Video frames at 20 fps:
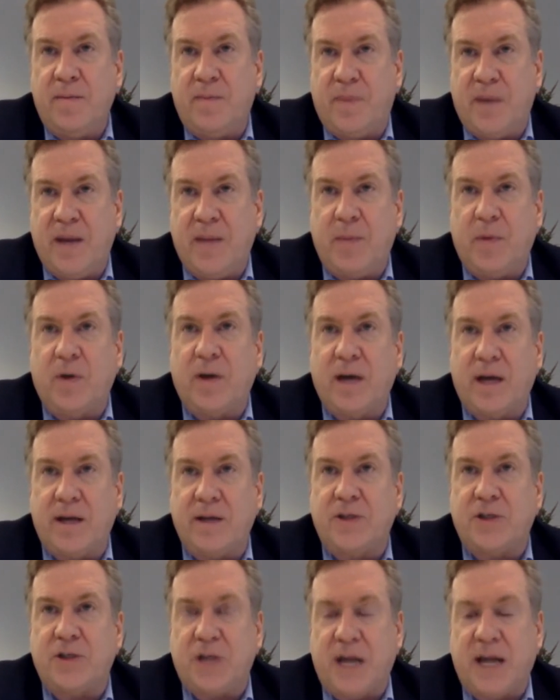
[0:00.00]
people get
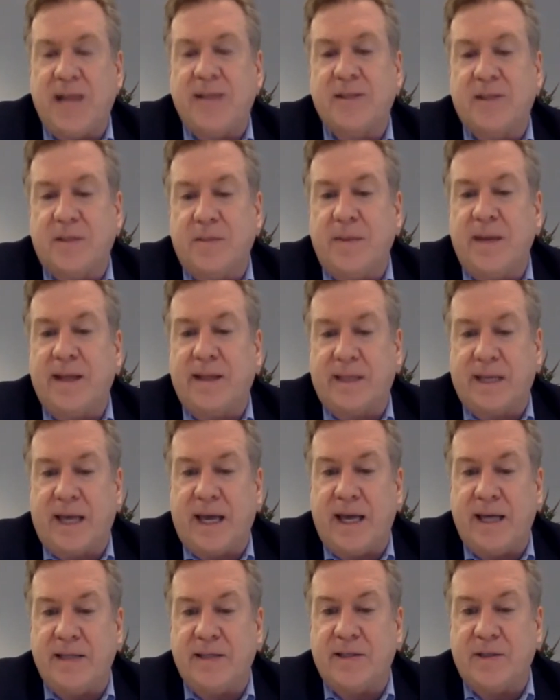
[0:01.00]
a chance to make the
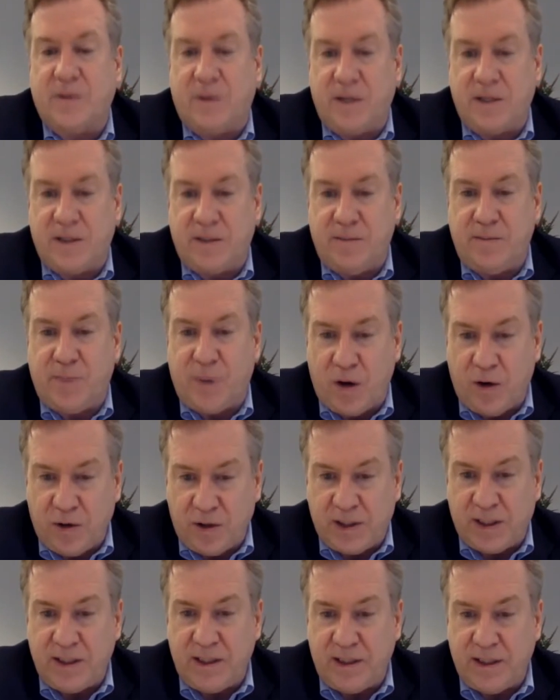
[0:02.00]
case to us in
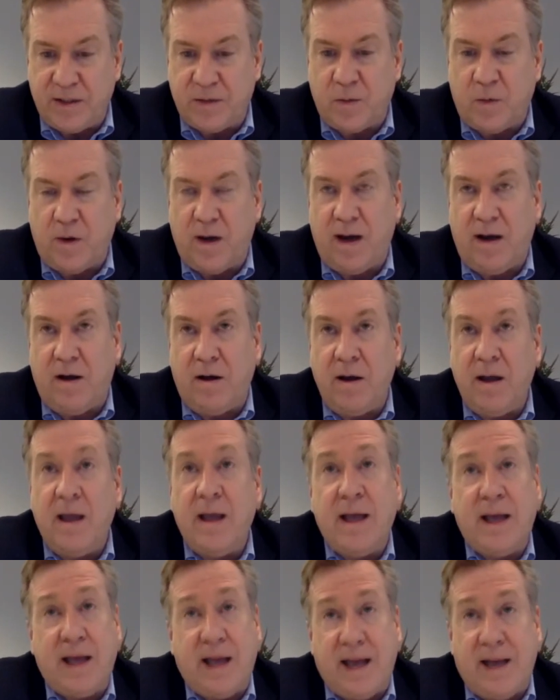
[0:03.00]
person as well.
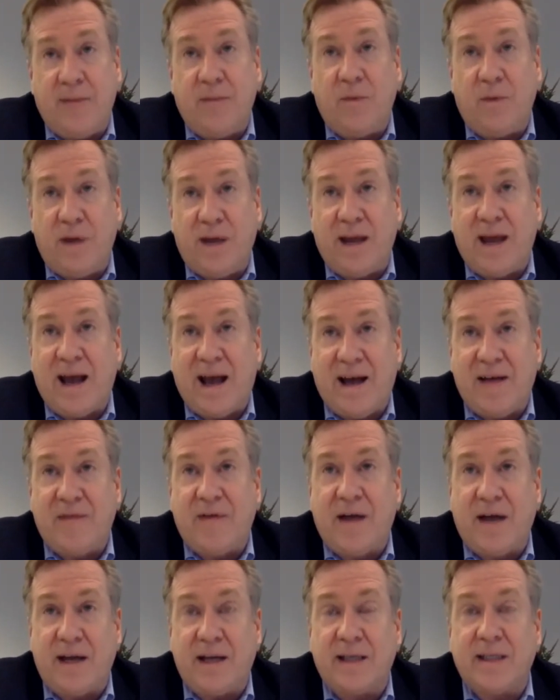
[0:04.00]
And we have
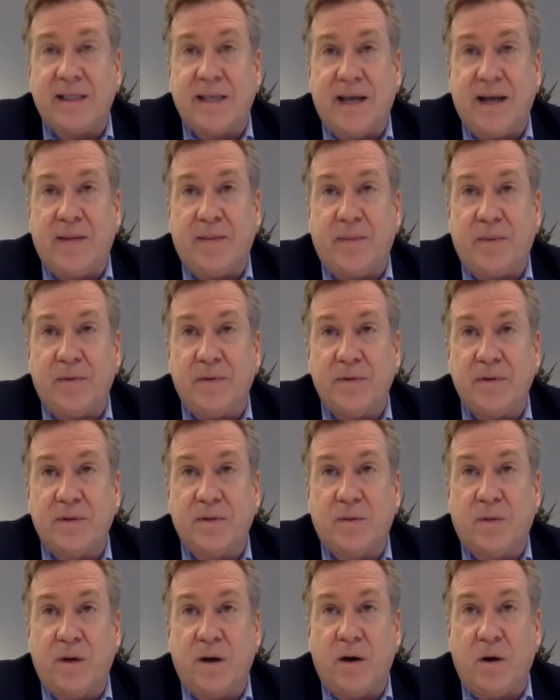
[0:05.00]
had examples
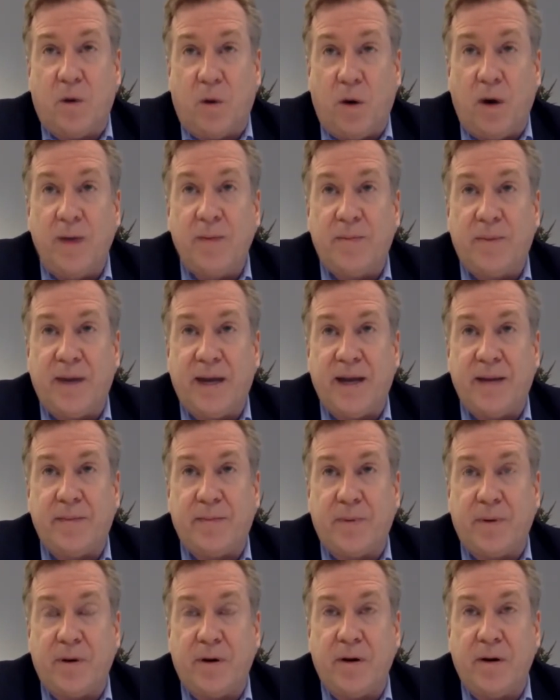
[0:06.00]
where on
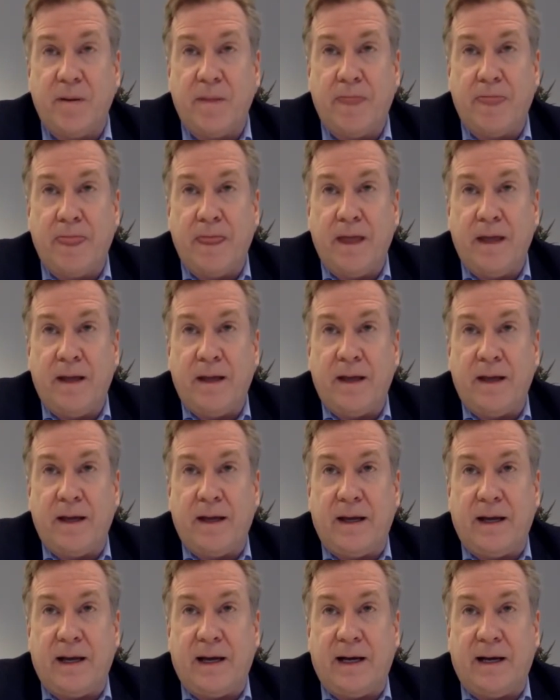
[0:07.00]
paper,
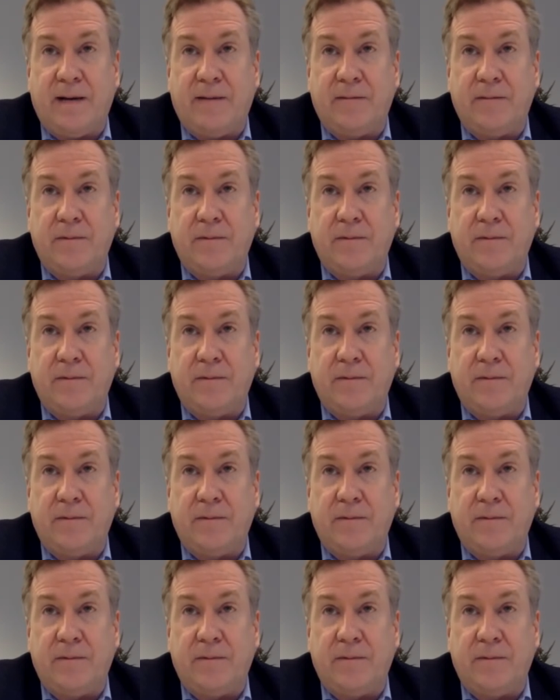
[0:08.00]
uh,